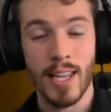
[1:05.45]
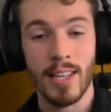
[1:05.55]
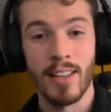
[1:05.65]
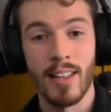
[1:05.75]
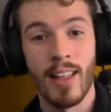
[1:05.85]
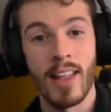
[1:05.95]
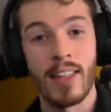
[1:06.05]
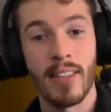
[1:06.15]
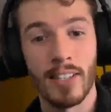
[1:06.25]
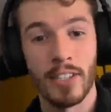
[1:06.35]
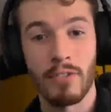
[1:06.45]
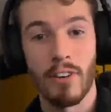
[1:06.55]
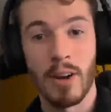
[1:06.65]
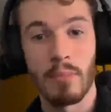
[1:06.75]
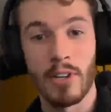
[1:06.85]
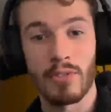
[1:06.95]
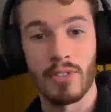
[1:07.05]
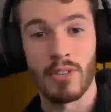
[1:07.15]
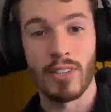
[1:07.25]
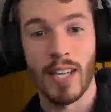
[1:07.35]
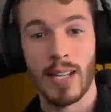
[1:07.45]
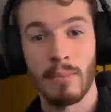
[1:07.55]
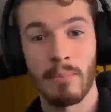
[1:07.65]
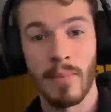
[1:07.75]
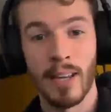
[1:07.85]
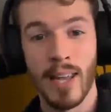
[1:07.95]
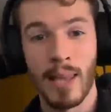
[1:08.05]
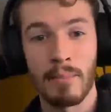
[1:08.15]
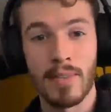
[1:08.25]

viewers today, thank you very much for joining.